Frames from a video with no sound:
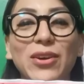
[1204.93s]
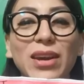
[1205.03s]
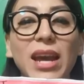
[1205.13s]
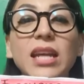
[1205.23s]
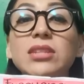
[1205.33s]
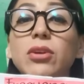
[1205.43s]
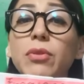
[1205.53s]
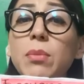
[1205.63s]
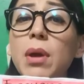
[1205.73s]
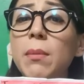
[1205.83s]
Okay, so
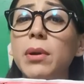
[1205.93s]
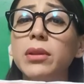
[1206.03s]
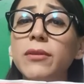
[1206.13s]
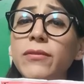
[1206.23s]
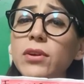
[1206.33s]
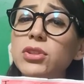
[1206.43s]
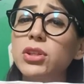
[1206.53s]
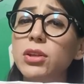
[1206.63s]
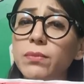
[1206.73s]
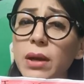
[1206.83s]
remember, the
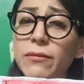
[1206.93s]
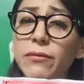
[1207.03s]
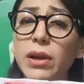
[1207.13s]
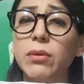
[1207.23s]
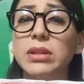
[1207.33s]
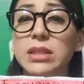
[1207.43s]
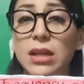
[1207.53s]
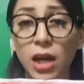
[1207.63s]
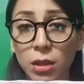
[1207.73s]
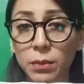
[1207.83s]
function of my frequency
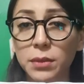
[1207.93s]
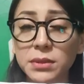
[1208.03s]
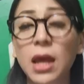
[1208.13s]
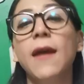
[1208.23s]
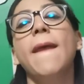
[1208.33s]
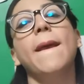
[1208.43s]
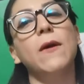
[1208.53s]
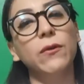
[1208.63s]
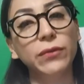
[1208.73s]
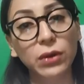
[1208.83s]
adverbs,
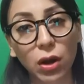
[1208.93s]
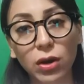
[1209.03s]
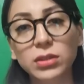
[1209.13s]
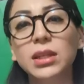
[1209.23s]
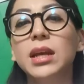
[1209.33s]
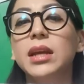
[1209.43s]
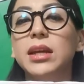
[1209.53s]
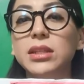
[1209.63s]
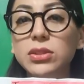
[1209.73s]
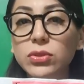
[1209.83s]
of course,
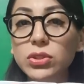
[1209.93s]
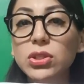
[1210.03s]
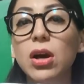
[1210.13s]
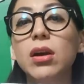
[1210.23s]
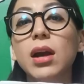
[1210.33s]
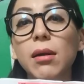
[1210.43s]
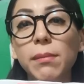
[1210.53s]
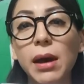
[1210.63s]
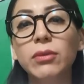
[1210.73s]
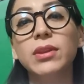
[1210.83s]
is to talk
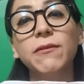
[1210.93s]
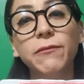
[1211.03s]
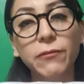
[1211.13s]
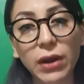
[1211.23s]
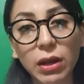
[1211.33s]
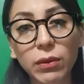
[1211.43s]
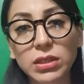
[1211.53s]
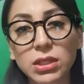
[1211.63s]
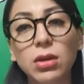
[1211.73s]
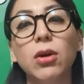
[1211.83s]
about the
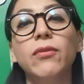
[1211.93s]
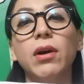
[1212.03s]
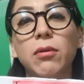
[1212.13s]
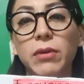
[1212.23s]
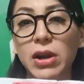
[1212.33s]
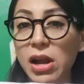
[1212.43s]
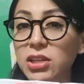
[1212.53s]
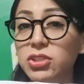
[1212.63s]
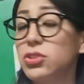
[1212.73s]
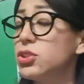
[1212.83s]
frequency of our
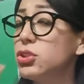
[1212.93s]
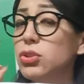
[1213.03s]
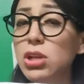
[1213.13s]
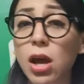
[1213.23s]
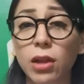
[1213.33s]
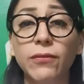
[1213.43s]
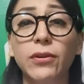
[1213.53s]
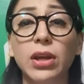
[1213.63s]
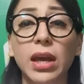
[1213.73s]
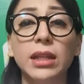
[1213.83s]
actions. Do not
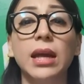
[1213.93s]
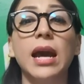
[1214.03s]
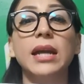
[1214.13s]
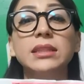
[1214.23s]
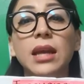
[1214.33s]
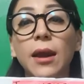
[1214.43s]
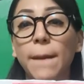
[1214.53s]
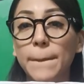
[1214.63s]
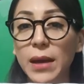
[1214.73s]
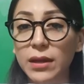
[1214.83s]
forget, guys,
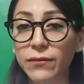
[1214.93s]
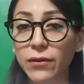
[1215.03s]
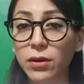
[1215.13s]
my